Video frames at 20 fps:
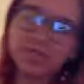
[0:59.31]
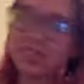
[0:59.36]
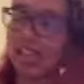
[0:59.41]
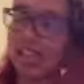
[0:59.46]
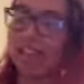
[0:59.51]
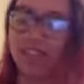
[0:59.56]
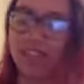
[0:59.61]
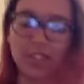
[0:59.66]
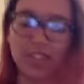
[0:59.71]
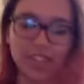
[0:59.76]
I
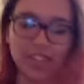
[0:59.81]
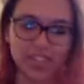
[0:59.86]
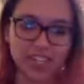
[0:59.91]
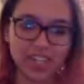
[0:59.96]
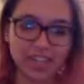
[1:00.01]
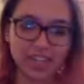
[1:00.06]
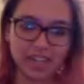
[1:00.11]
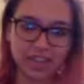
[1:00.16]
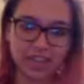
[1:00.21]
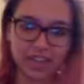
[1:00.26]
have a video.
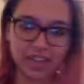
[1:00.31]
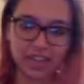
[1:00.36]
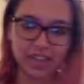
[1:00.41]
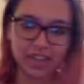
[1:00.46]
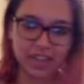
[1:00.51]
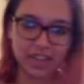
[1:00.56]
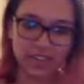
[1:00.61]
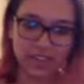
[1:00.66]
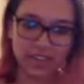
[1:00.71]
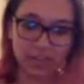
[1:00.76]
I don't
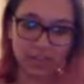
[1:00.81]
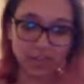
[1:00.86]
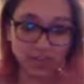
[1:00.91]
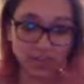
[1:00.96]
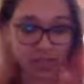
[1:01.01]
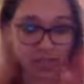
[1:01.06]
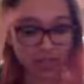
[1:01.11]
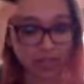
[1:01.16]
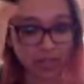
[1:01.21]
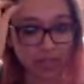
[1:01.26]
have it up on
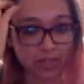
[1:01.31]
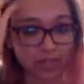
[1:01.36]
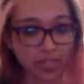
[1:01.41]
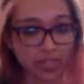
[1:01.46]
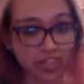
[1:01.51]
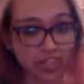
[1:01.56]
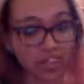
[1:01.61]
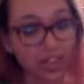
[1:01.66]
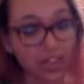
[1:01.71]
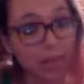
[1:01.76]
Facebook or
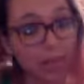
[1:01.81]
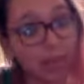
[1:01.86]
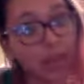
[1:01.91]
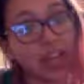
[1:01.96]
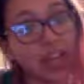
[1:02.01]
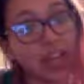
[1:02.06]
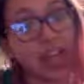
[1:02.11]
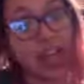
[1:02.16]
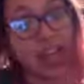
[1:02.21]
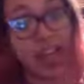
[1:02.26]
anything, but
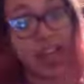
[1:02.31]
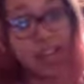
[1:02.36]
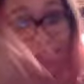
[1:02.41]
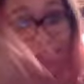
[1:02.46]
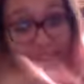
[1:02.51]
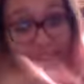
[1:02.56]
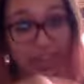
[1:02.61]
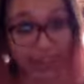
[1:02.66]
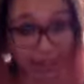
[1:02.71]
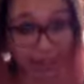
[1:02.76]
I have a
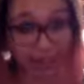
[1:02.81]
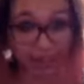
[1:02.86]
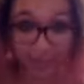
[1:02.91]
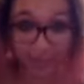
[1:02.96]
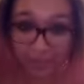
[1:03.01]
video.